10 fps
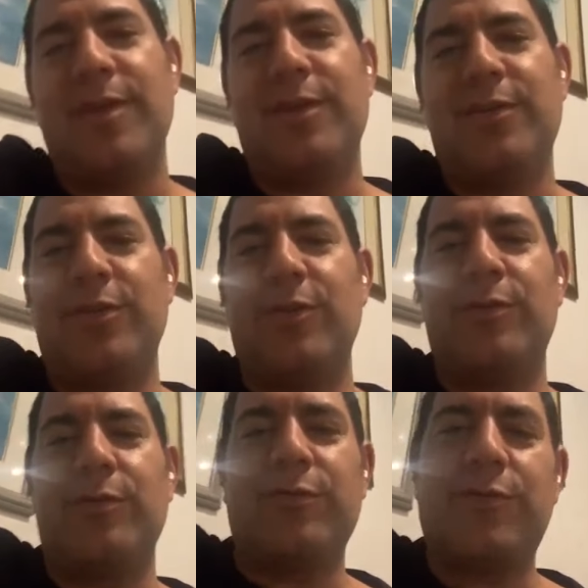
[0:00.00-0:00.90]

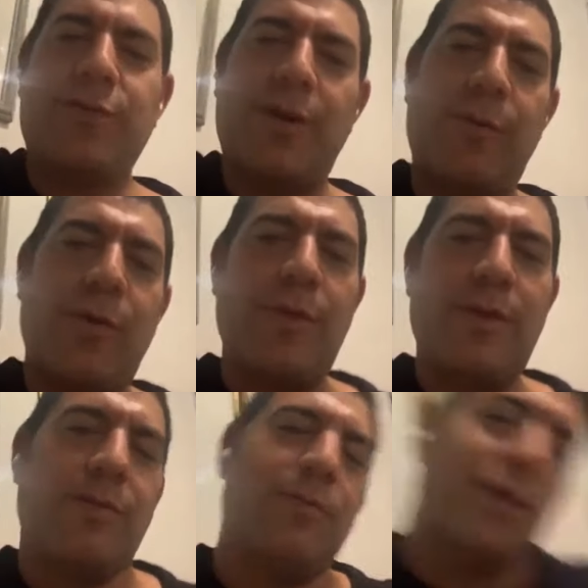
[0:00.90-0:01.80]
So for some
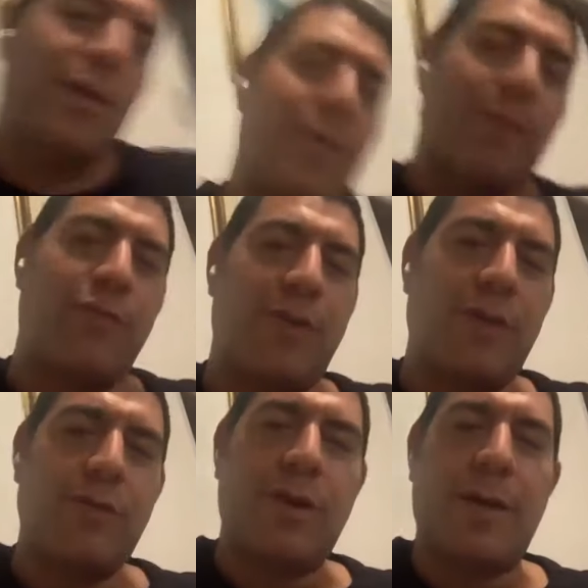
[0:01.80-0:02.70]
women, they may prefer
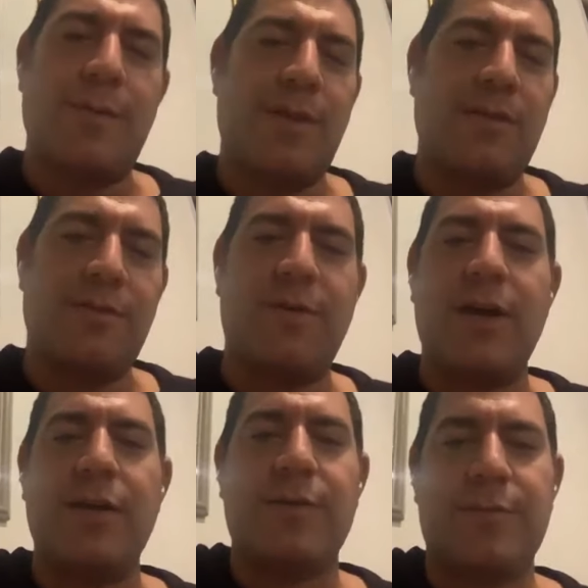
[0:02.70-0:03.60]
to come, and that's fine.